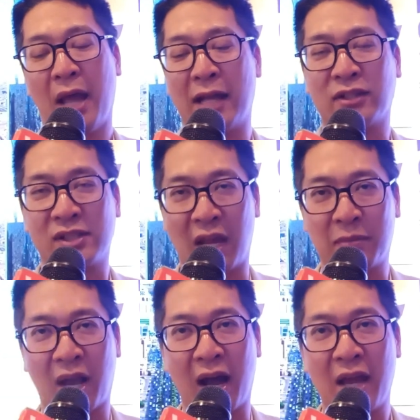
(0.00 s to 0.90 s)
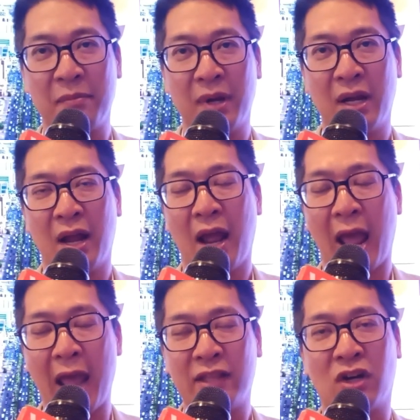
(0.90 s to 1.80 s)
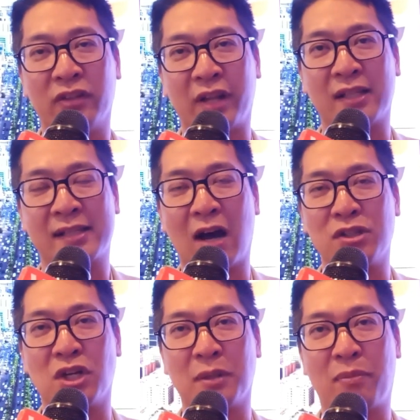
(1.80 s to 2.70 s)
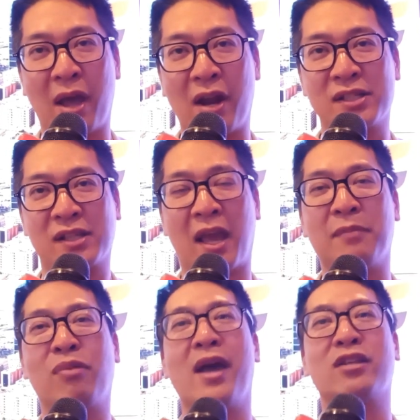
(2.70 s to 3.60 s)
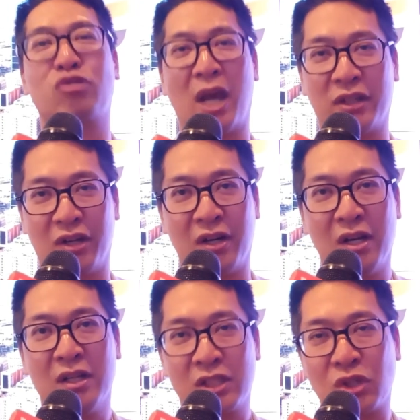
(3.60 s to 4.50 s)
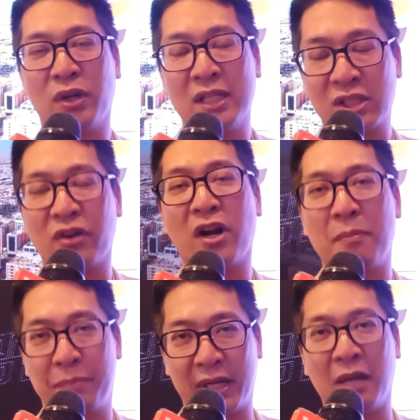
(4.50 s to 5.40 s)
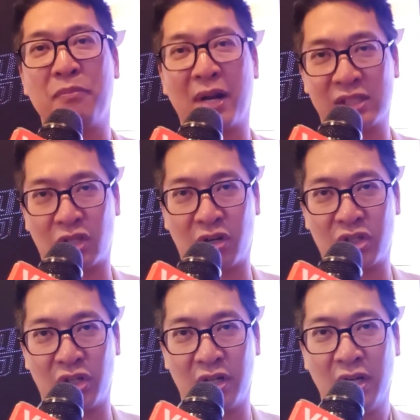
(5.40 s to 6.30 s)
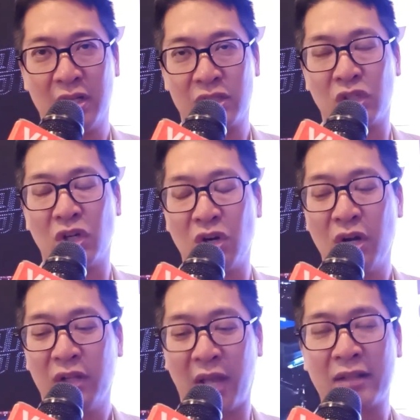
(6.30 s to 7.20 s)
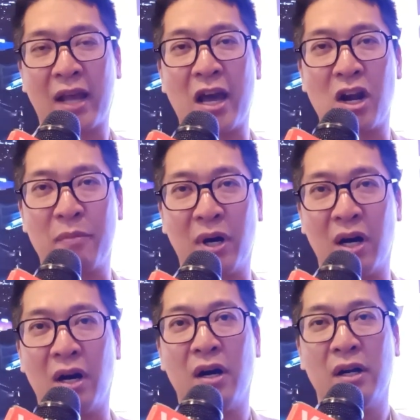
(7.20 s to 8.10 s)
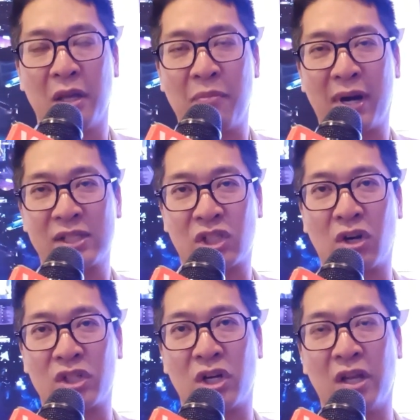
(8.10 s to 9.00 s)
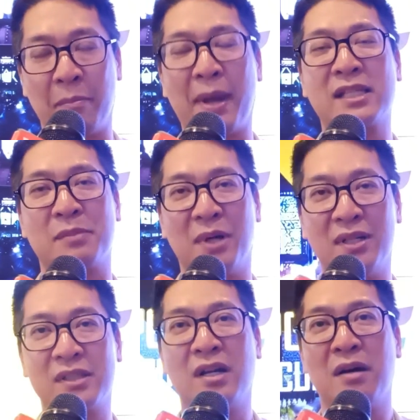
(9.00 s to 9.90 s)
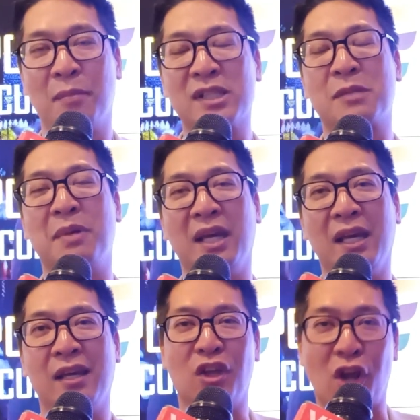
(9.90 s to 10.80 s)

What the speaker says: at the same time 800,000 players can play together. So it's a really big infrastructure. So that kind of infrastructure investment must be,